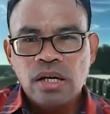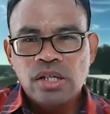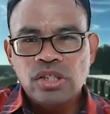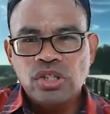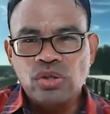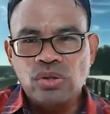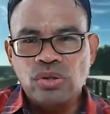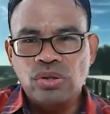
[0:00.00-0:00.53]

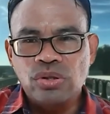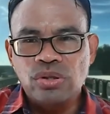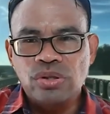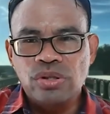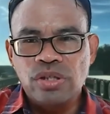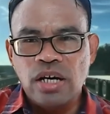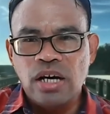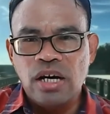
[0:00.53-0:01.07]
So
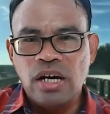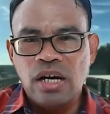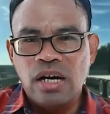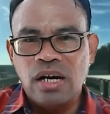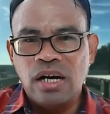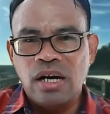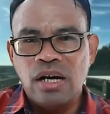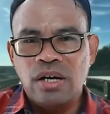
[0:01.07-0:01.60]

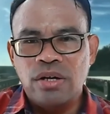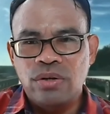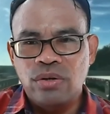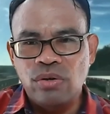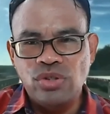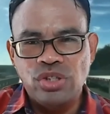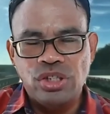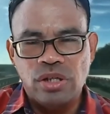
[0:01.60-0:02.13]
the
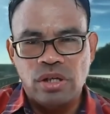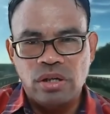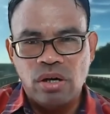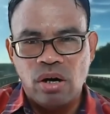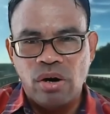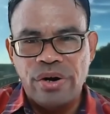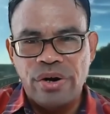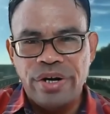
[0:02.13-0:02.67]
notion
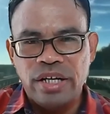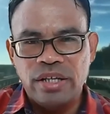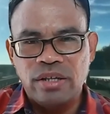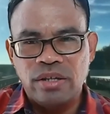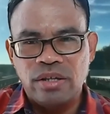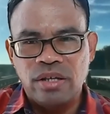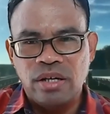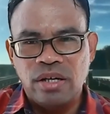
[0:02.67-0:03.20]
or
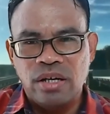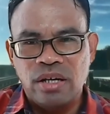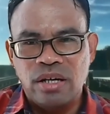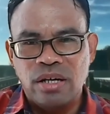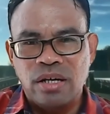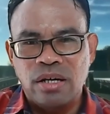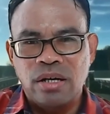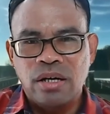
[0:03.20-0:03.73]

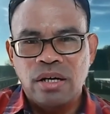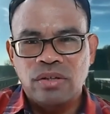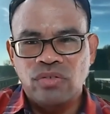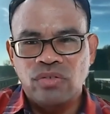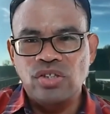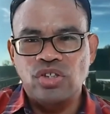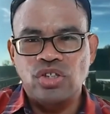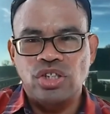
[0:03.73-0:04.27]
the
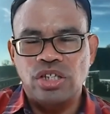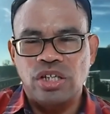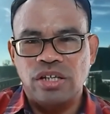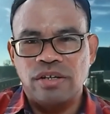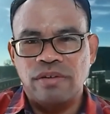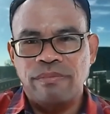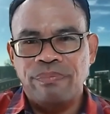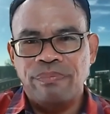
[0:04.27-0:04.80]
teaching
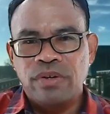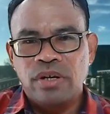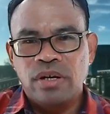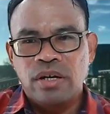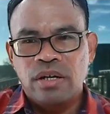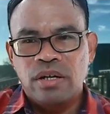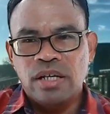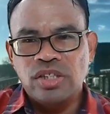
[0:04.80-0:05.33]

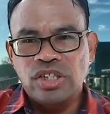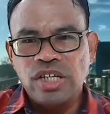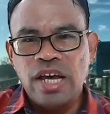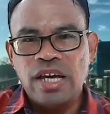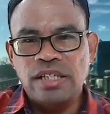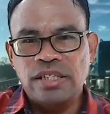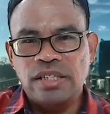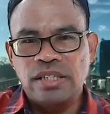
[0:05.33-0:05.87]
that
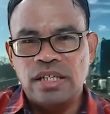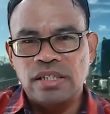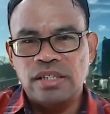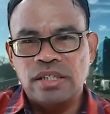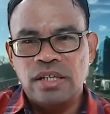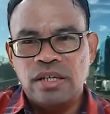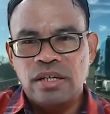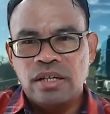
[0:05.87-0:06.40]
says
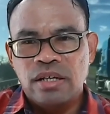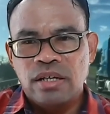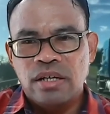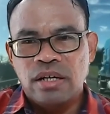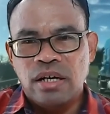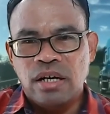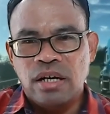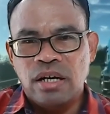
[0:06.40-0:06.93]
that
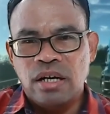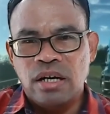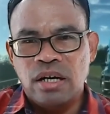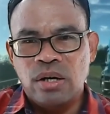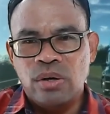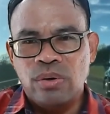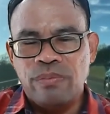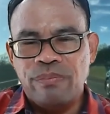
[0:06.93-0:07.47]
uh,